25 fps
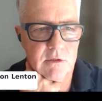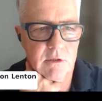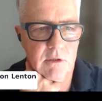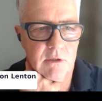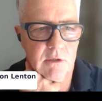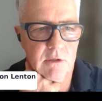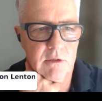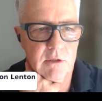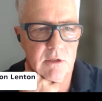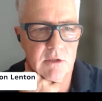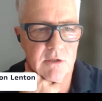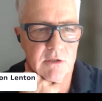to
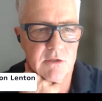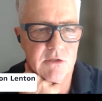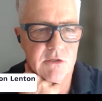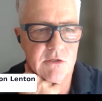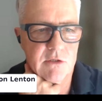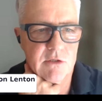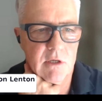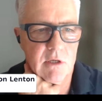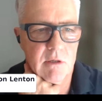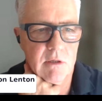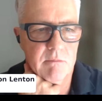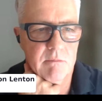
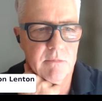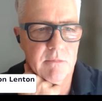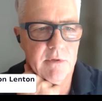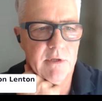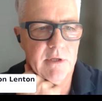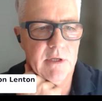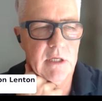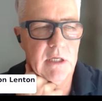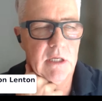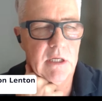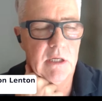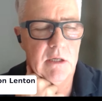Lucas.
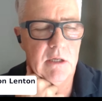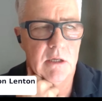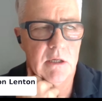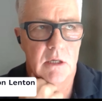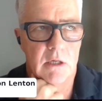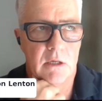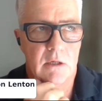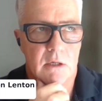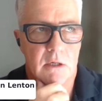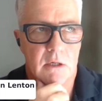The